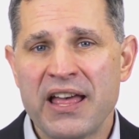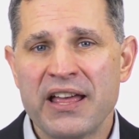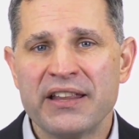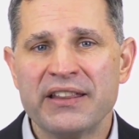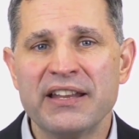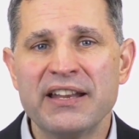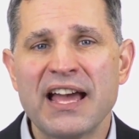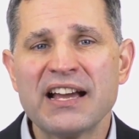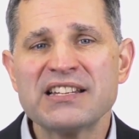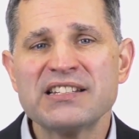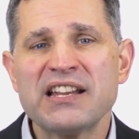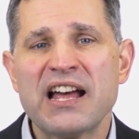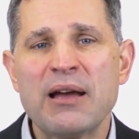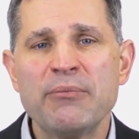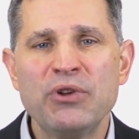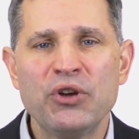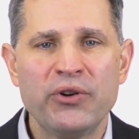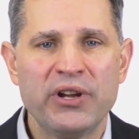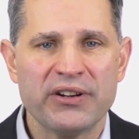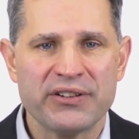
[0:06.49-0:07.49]
The next time
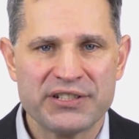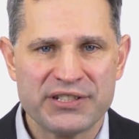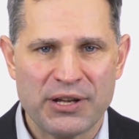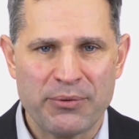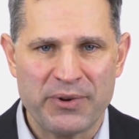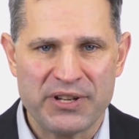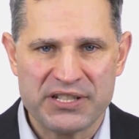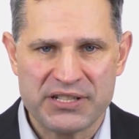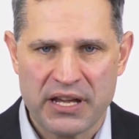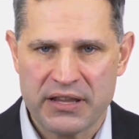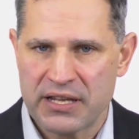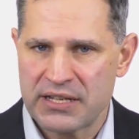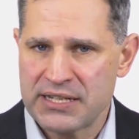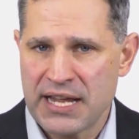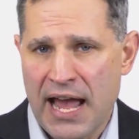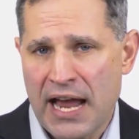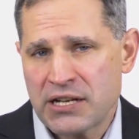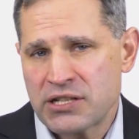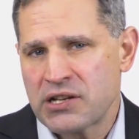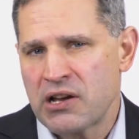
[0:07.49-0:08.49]
you hear someone say the
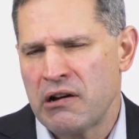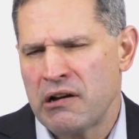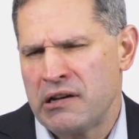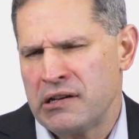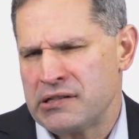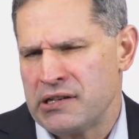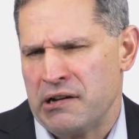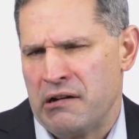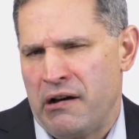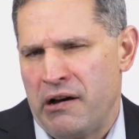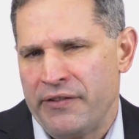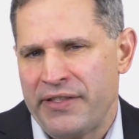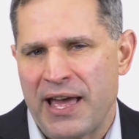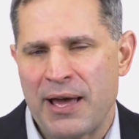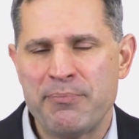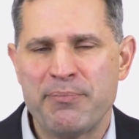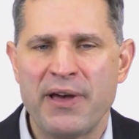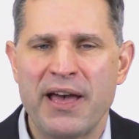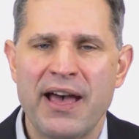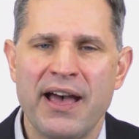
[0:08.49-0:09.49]
tax code isn't all
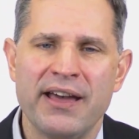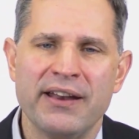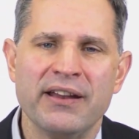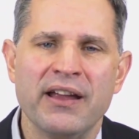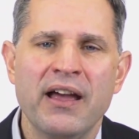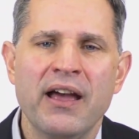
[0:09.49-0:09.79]
that bad,